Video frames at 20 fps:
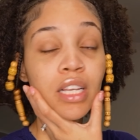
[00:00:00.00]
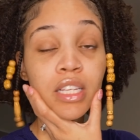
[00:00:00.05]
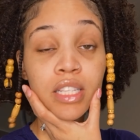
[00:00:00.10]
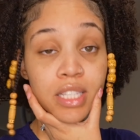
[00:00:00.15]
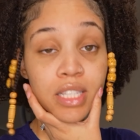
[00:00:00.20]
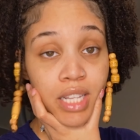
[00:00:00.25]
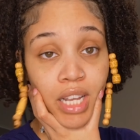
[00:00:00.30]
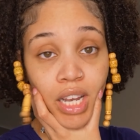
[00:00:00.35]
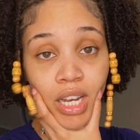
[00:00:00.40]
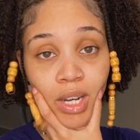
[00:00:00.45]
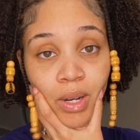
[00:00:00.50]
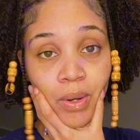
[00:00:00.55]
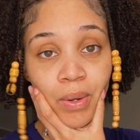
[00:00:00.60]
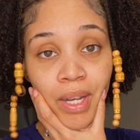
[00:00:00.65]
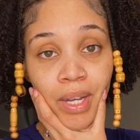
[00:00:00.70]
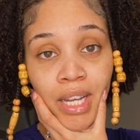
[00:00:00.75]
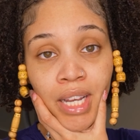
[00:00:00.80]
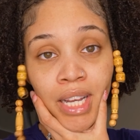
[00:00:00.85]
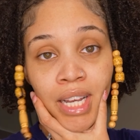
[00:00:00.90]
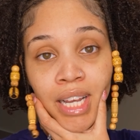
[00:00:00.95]

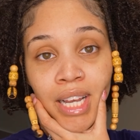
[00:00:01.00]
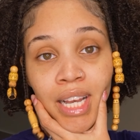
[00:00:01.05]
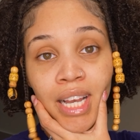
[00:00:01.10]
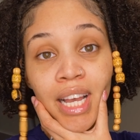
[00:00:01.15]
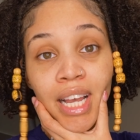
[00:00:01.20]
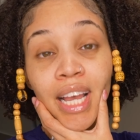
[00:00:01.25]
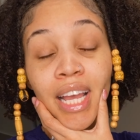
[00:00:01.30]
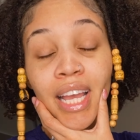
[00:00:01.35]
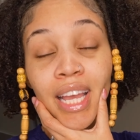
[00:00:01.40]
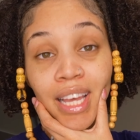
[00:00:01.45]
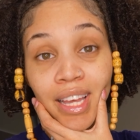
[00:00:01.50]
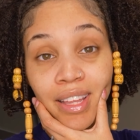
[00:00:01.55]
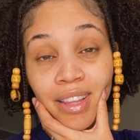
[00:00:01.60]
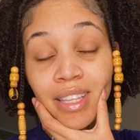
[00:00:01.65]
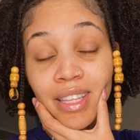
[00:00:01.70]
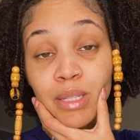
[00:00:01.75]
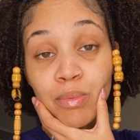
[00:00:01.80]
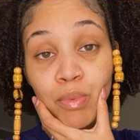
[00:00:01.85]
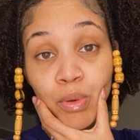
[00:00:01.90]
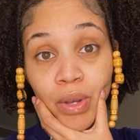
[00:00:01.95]
So, yeah,
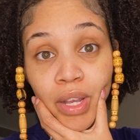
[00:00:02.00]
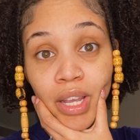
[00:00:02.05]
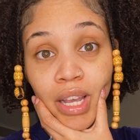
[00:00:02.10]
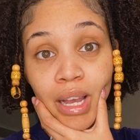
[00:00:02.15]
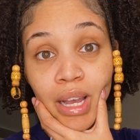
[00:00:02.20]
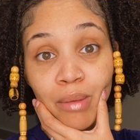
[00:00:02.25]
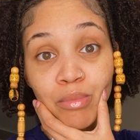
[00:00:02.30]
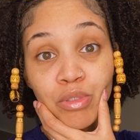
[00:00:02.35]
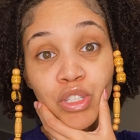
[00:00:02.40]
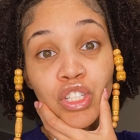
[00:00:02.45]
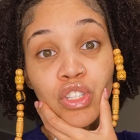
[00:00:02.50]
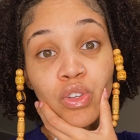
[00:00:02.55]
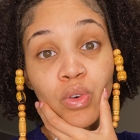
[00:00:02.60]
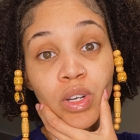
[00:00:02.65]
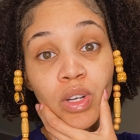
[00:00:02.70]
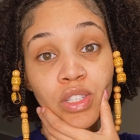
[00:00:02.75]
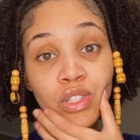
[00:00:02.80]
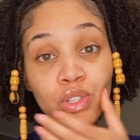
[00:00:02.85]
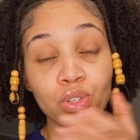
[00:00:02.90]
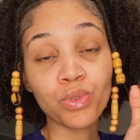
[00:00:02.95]
at this point, I'm just
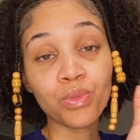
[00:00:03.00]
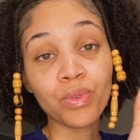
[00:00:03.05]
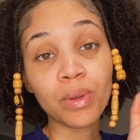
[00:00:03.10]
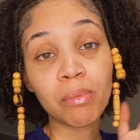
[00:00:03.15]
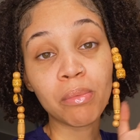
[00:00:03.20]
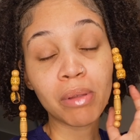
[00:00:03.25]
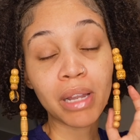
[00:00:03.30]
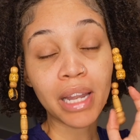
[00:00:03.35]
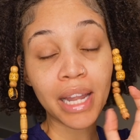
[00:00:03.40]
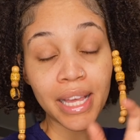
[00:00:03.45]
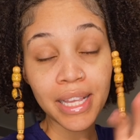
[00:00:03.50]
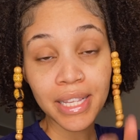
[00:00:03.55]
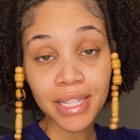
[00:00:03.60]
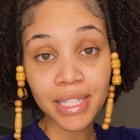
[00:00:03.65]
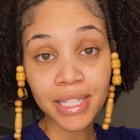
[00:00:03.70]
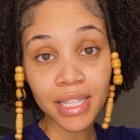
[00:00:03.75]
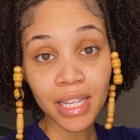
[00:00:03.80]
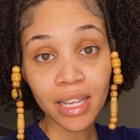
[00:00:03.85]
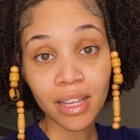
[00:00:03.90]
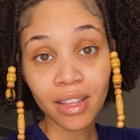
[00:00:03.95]
going to
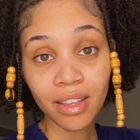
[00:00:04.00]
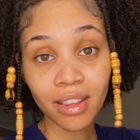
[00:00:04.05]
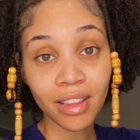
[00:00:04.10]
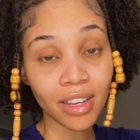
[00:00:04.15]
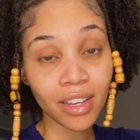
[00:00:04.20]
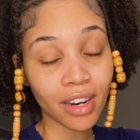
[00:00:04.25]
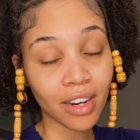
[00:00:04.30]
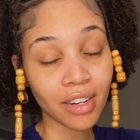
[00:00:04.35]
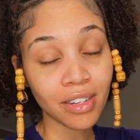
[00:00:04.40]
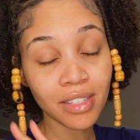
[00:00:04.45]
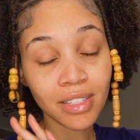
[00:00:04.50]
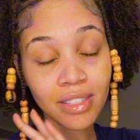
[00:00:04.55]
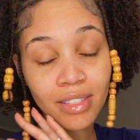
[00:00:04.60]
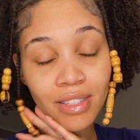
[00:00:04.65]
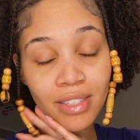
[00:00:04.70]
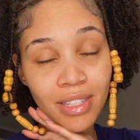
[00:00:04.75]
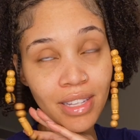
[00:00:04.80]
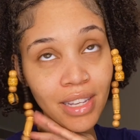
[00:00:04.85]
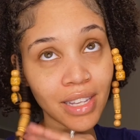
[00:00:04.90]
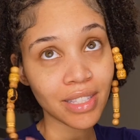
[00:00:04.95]
replace the
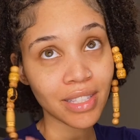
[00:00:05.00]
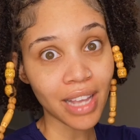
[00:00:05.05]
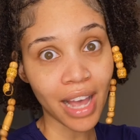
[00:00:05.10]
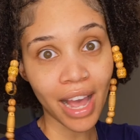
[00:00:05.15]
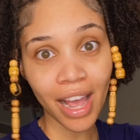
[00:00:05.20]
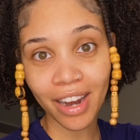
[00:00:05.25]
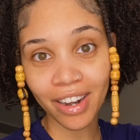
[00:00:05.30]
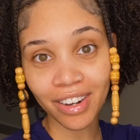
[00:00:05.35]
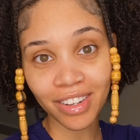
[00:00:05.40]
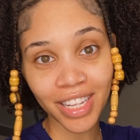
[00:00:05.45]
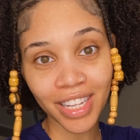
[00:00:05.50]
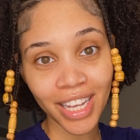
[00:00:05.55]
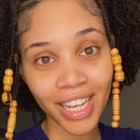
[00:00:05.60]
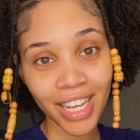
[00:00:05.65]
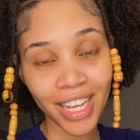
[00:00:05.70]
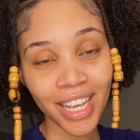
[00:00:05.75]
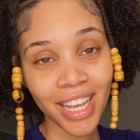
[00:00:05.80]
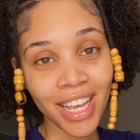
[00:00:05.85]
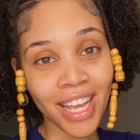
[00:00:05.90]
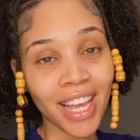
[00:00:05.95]
curtains entirely.
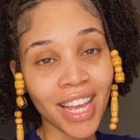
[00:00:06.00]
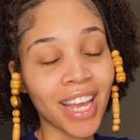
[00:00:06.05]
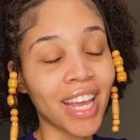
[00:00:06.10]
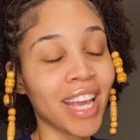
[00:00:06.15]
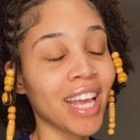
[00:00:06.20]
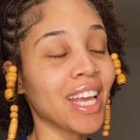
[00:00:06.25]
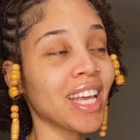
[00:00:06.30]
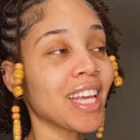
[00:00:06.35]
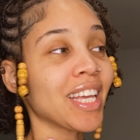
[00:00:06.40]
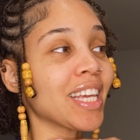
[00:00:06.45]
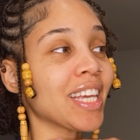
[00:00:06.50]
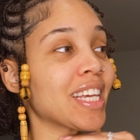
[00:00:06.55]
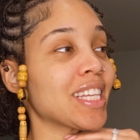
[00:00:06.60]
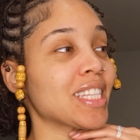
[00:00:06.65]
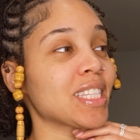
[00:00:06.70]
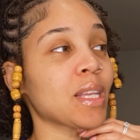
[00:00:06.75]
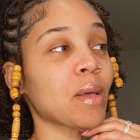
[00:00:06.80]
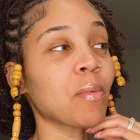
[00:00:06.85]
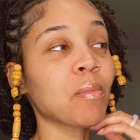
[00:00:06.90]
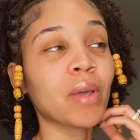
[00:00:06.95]

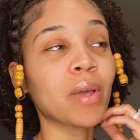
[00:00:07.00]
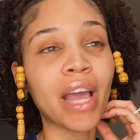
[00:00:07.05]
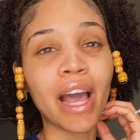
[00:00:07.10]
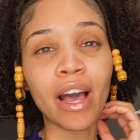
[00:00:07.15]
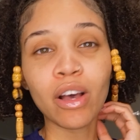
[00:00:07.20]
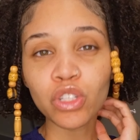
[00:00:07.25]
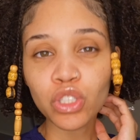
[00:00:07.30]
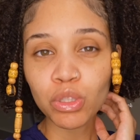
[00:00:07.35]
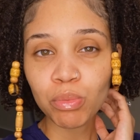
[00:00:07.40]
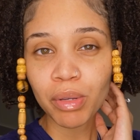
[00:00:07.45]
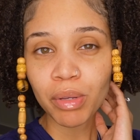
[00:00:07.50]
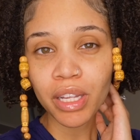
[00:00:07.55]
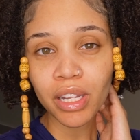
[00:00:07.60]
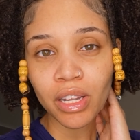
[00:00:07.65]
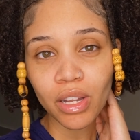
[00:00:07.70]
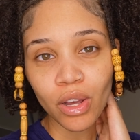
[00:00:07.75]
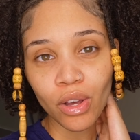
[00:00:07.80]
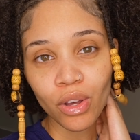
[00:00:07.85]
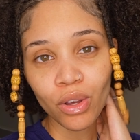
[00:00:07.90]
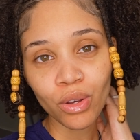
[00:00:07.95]
Get some couch
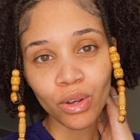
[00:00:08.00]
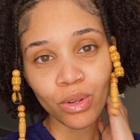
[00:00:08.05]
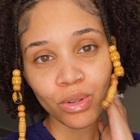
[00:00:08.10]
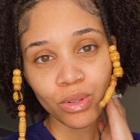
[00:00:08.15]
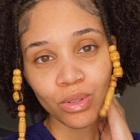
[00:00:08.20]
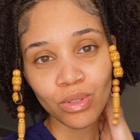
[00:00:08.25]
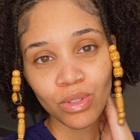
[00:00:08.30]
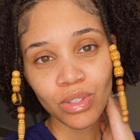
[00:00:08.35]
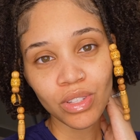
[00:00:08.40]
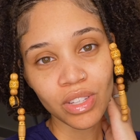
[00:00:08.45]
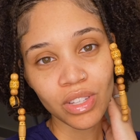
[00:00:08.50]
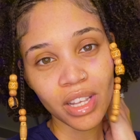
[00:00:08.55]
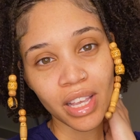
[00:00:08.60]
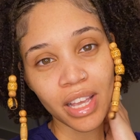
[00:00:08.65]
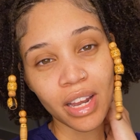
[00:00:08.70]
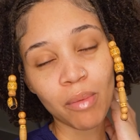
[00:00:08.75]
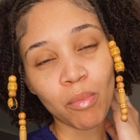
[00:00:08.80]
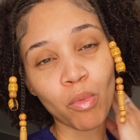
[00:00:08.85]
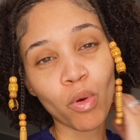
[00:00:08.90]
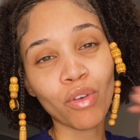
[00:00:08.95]
pillows,
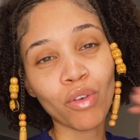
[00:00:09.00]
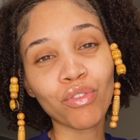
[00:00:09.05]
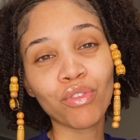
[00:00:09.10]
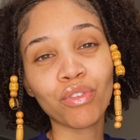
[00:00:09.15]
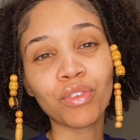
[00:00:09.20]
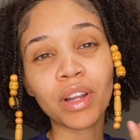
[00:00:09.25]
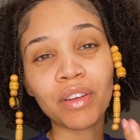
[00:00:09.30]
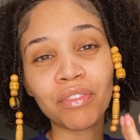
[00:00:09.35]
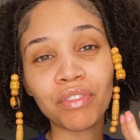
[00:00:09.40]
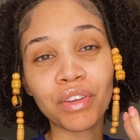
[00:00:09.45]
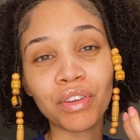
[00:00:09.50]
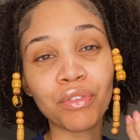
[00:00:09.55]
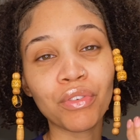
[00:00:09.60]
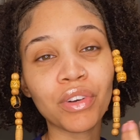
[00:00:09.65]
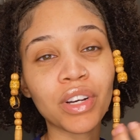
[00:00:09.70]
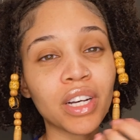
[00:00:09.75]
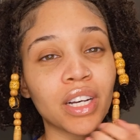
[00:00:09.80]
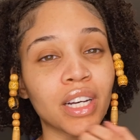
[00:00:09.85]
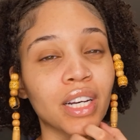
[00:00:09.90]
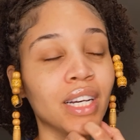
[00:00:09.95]
get a more fluffy
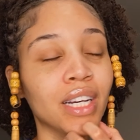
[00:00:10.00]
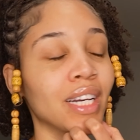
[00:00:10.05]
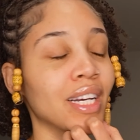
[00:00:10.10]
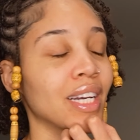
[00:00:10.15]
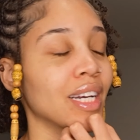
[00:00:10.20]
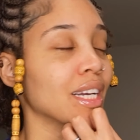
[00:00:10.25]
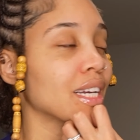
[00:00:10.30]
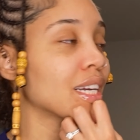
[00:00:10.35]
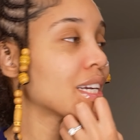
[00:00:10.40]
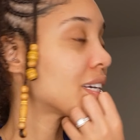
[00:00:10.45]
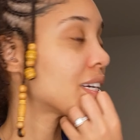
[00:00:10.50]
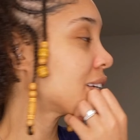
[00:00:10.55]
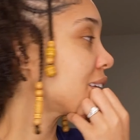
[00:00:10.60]
rug,